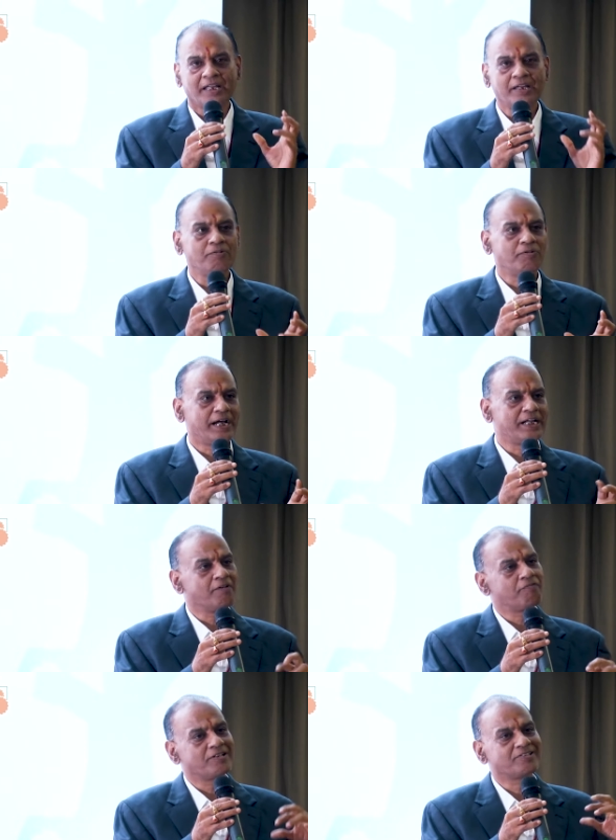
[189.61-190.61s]
give
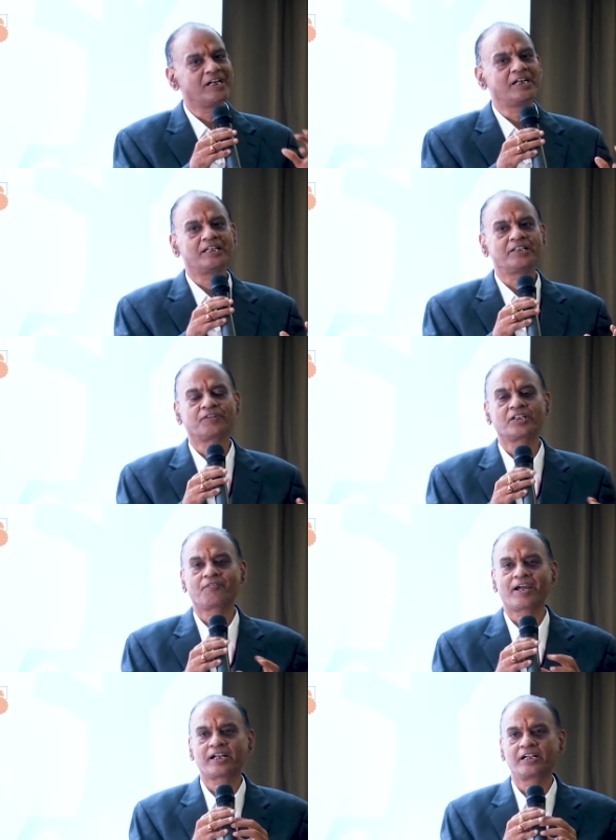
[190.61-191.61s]
enough facilities for the
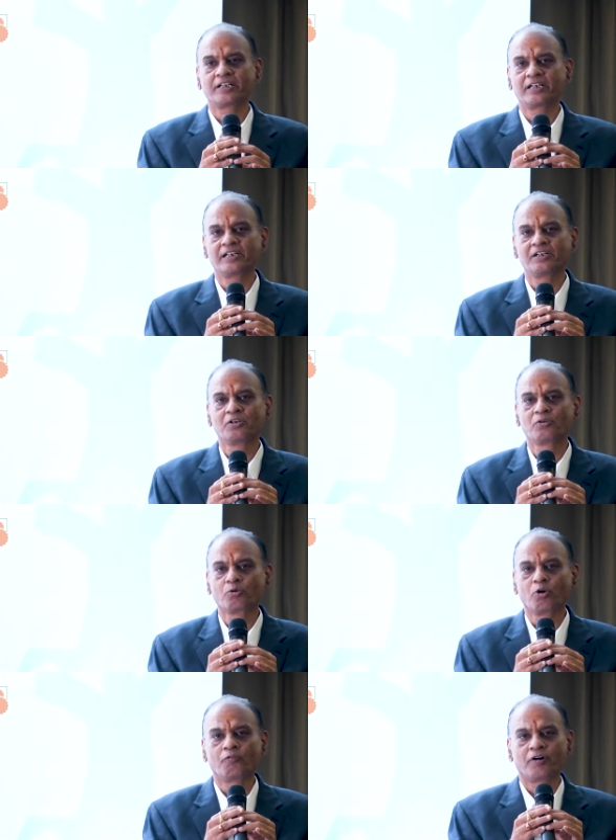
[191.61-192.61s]
faculty to
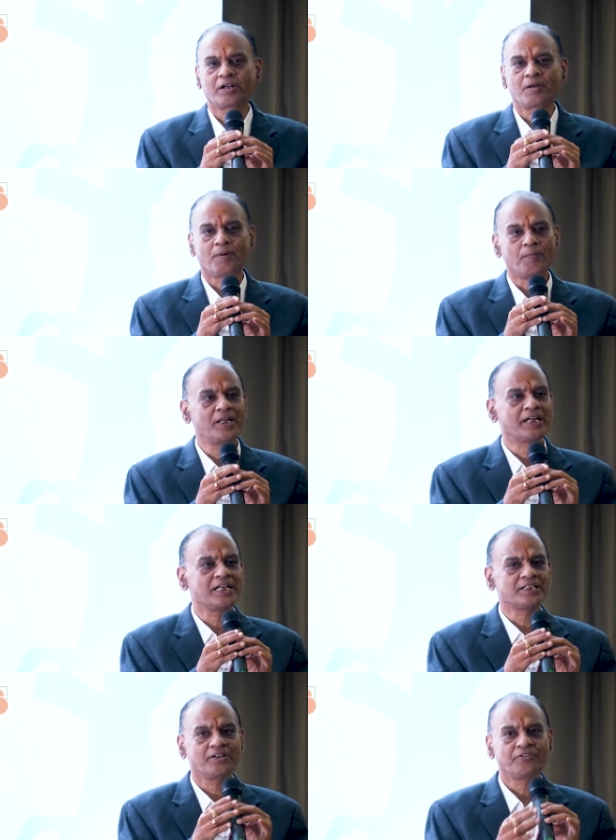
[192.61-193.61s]
go for
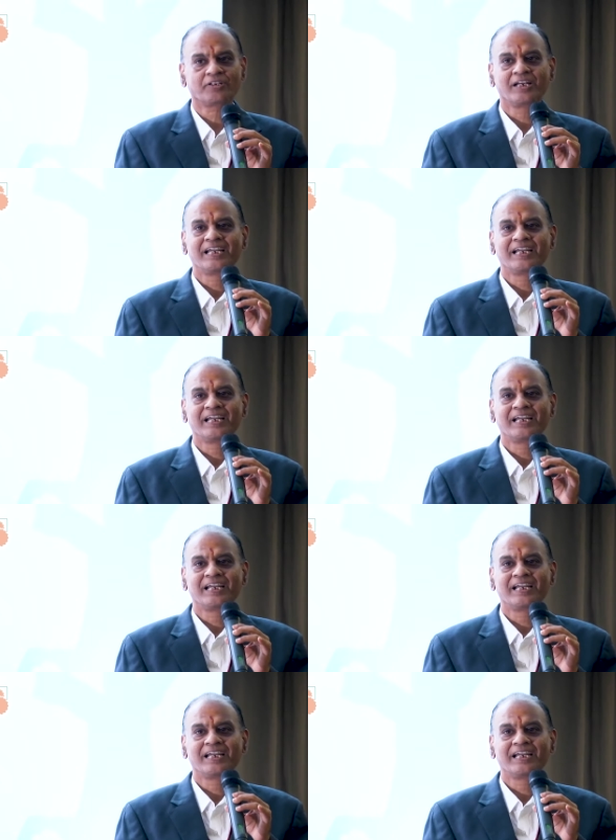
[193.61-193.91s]
publications